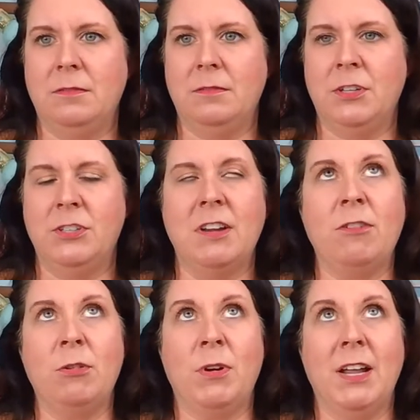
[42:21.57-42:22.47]
Does
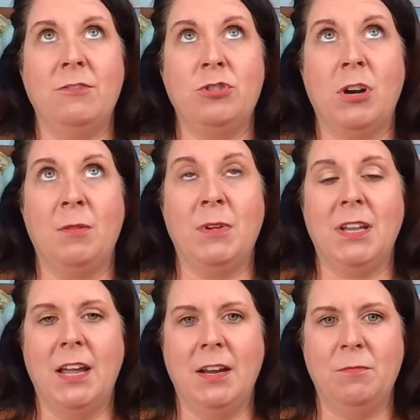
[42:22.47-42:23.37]
everyone have trauma,
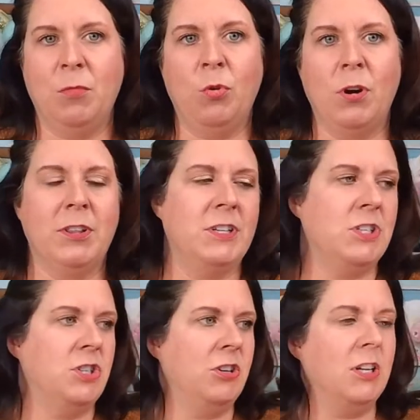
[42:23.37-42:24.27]
like more than
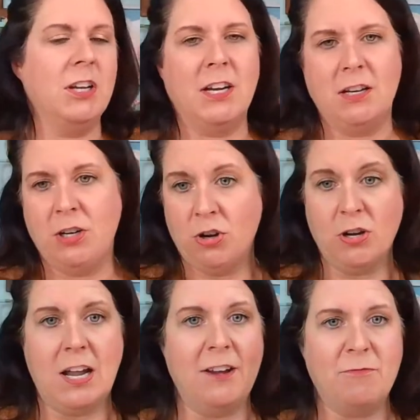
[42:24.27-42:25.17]
just you could look at your
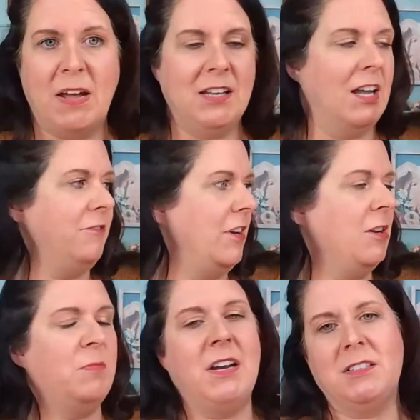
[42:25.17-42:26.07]
life, my life,
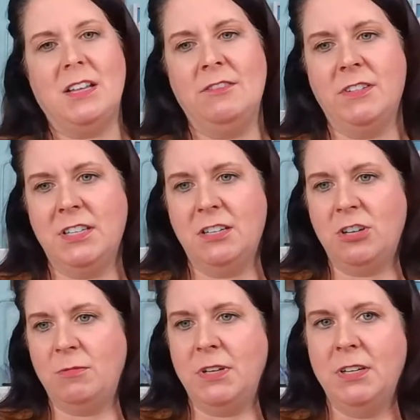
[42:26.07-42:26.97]
anybody's life and say
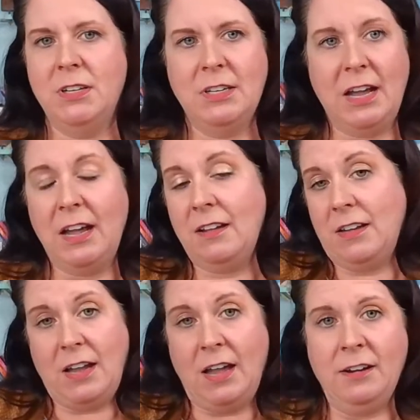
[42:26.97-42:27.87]
trauma?
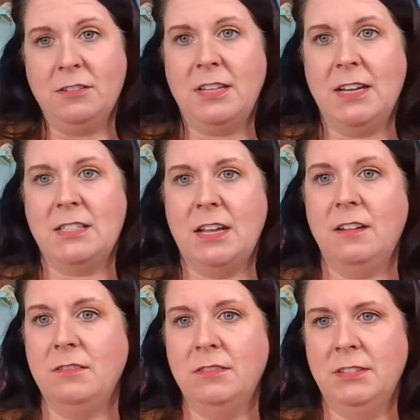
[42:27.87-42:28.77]
I don't think so.